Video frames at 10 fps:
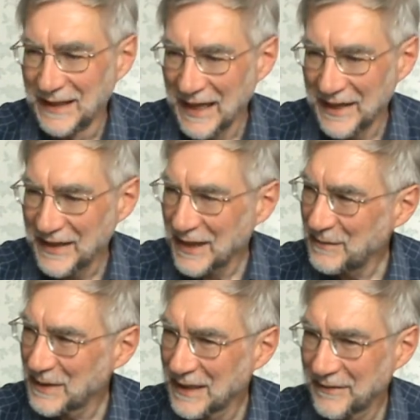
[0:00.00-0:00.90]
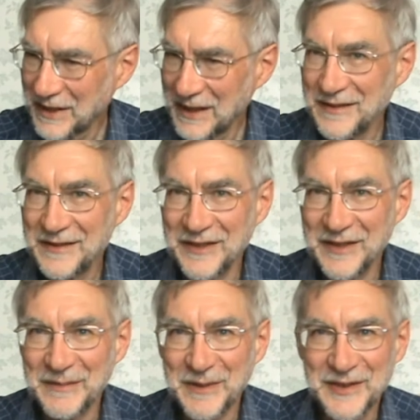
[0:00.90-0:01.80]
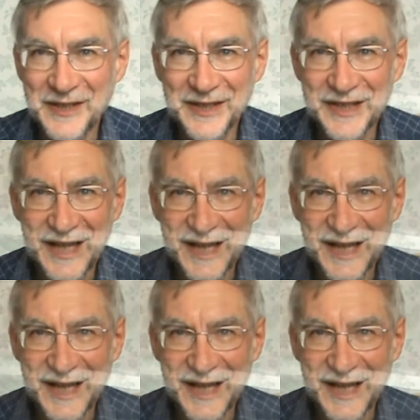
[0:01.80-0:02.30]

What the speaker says: and now we'll have a close look at what's going to